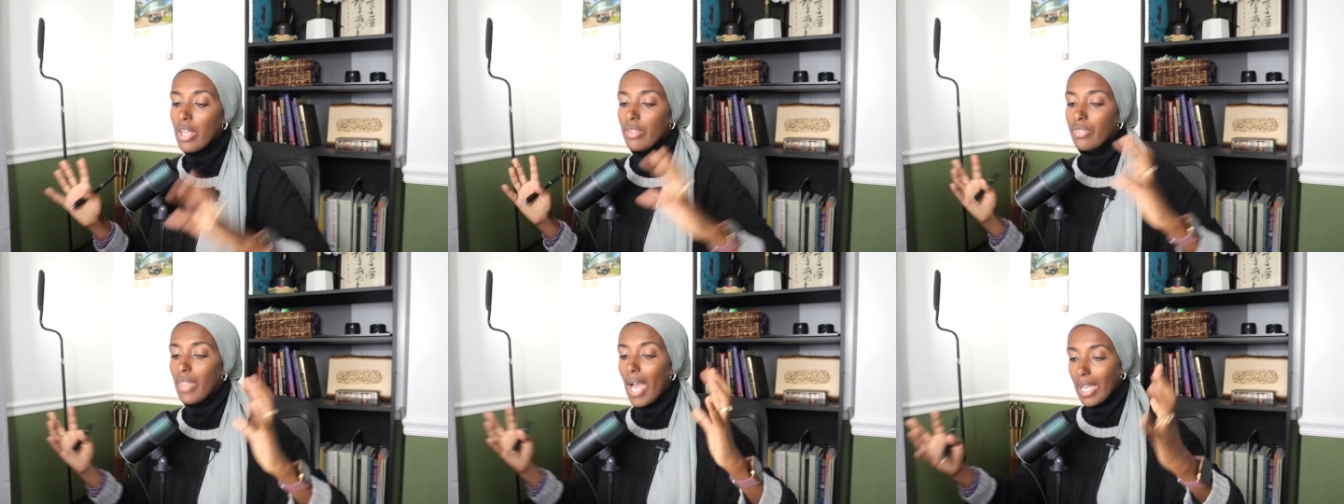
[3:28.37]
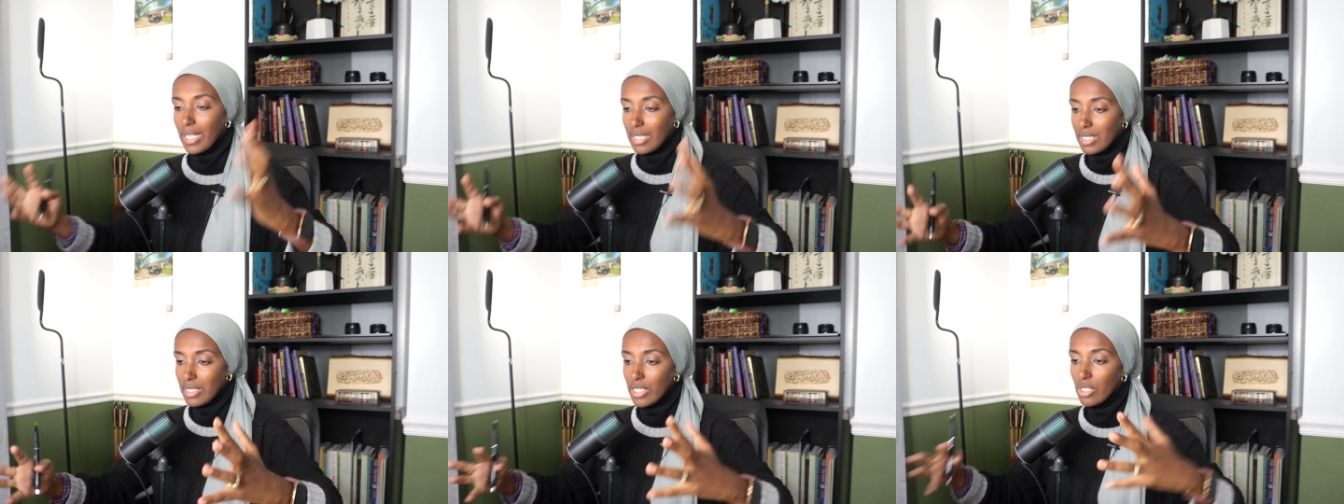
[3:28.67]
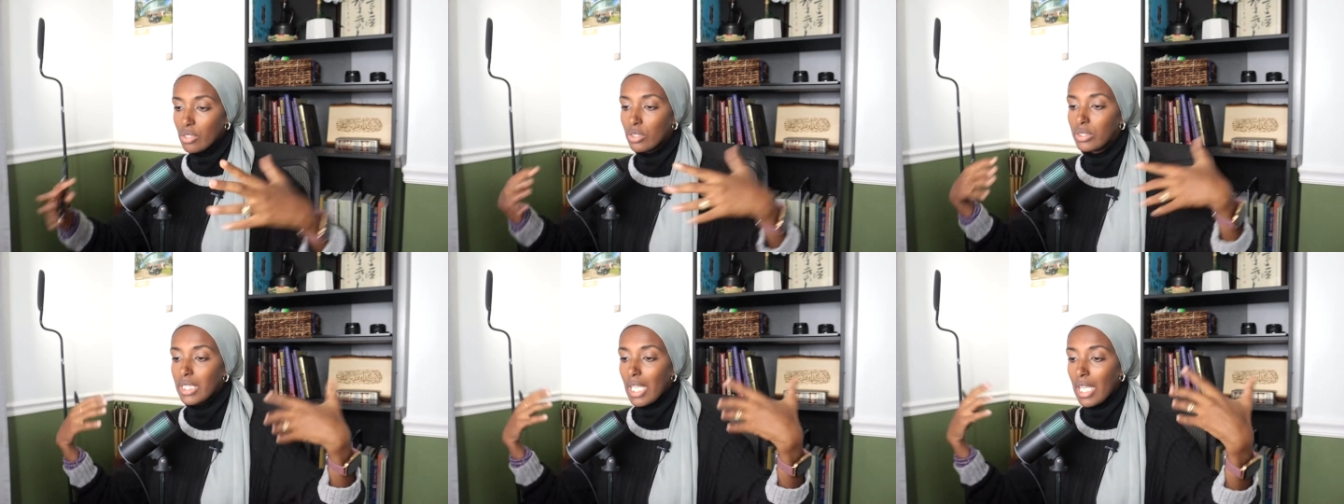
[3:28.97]
the
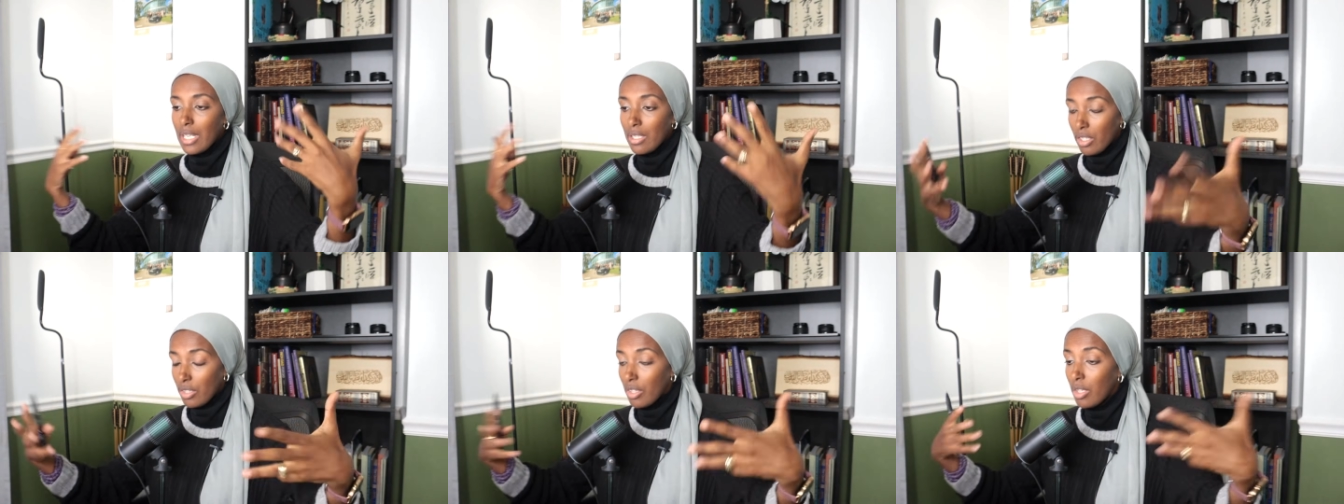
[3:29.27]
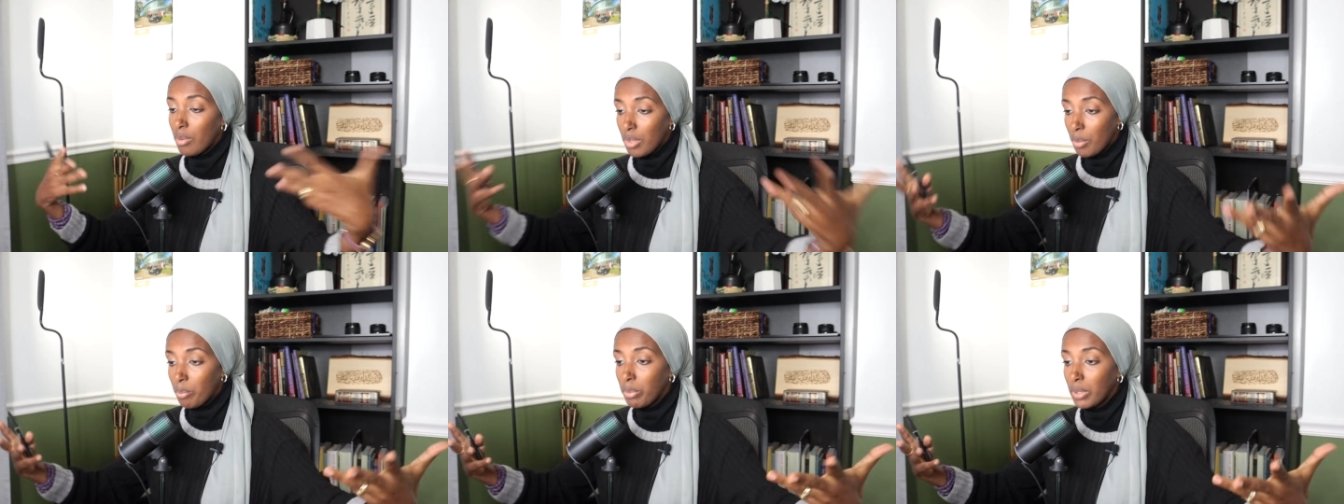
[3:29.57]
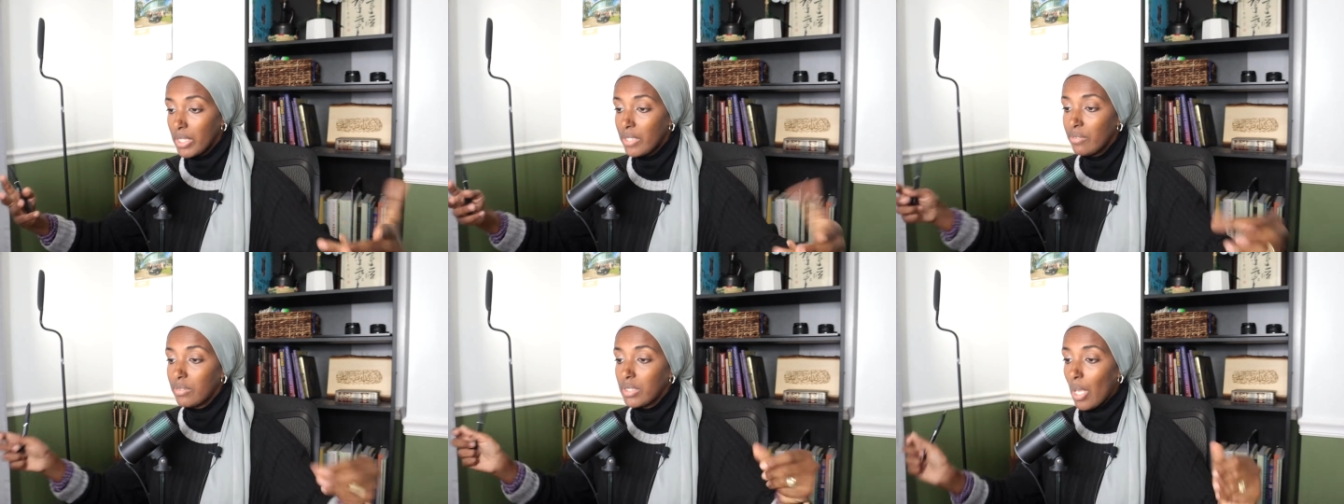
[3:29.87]
ideals and the
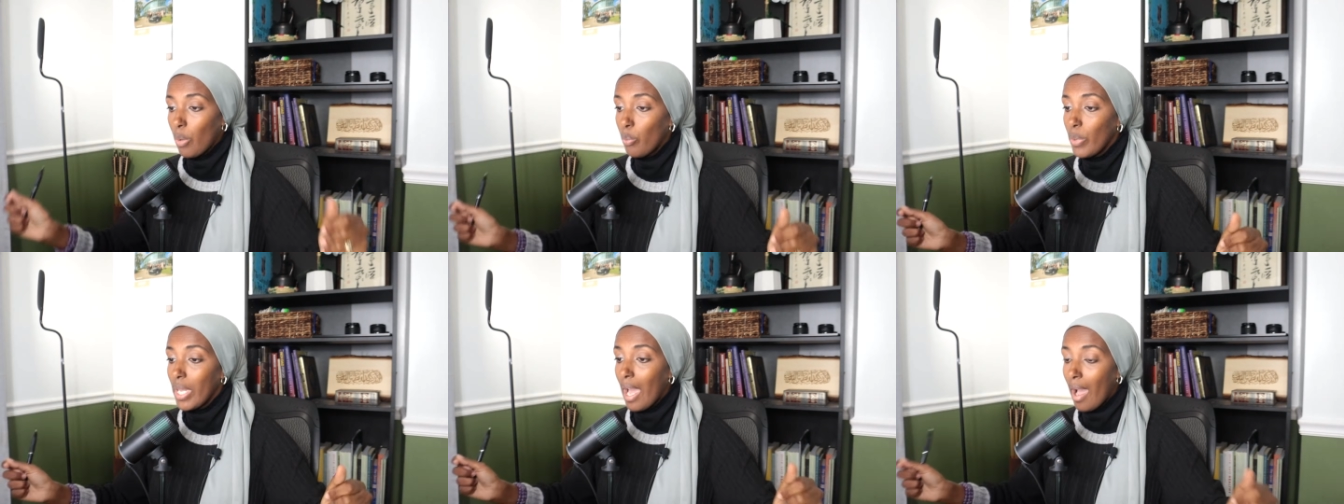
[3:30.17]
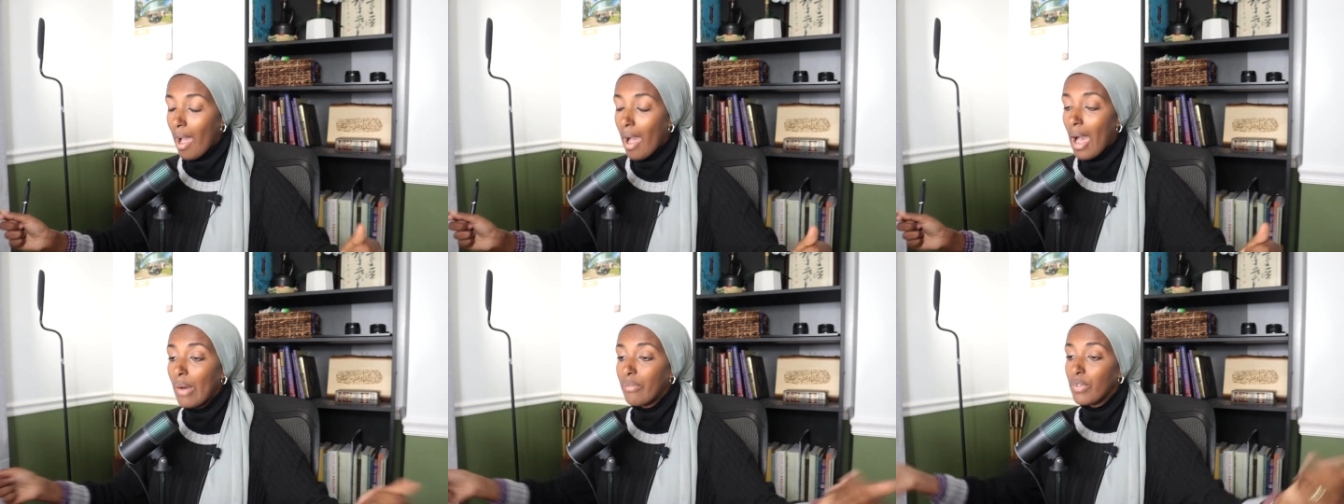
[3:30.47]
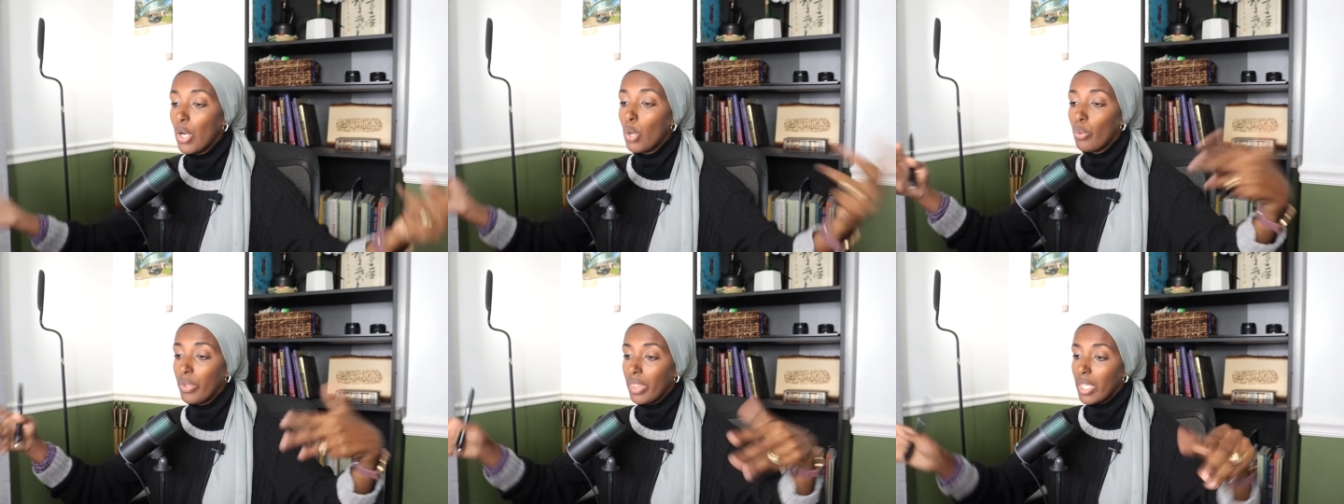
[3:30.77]
beliefs that we have
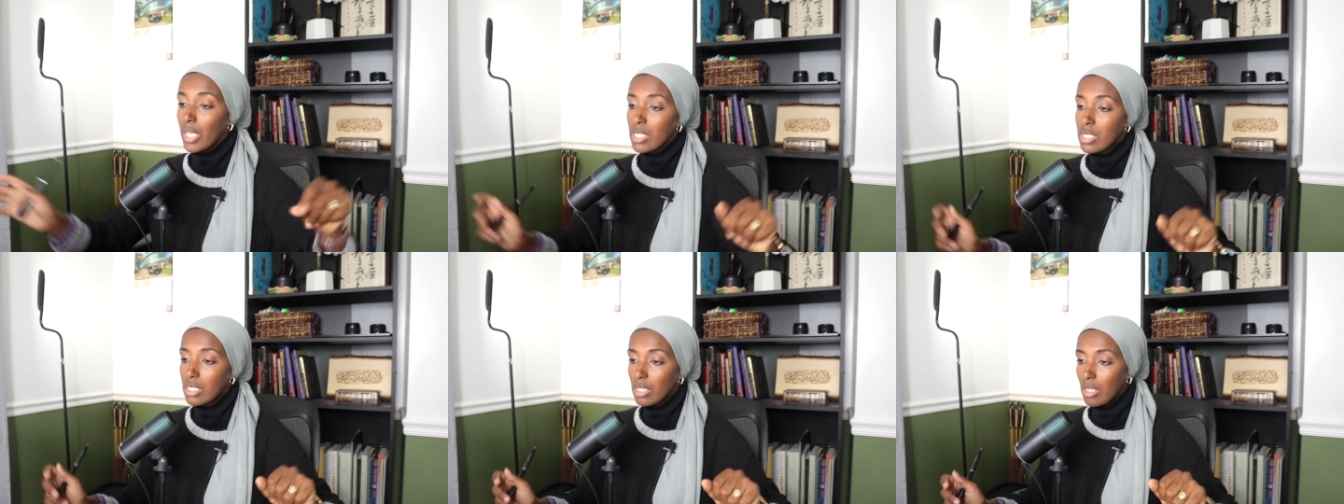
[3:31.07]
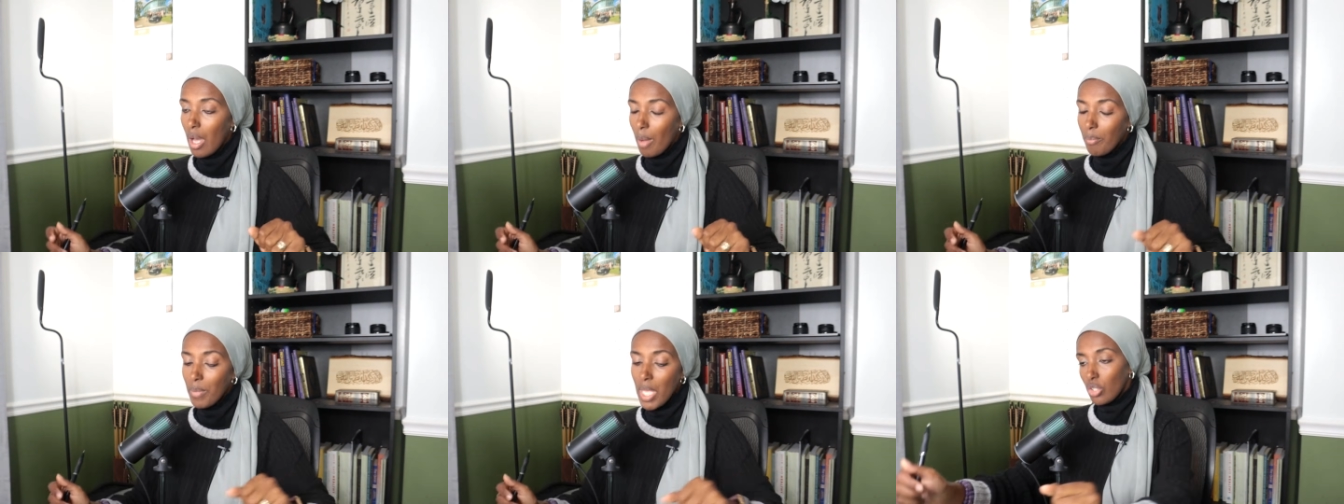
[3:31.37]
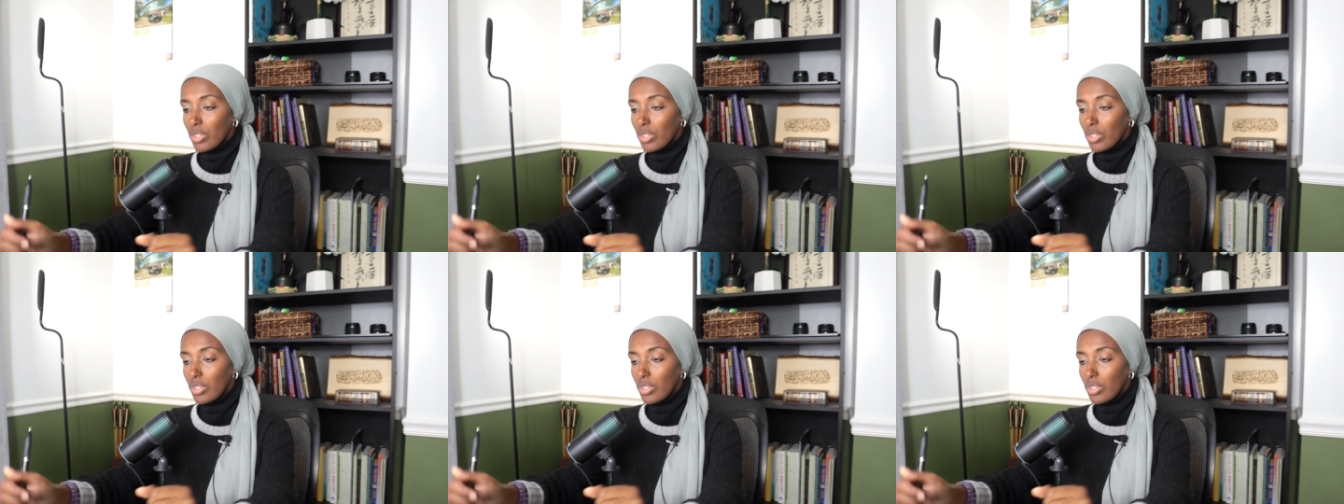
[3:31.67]
within Islam.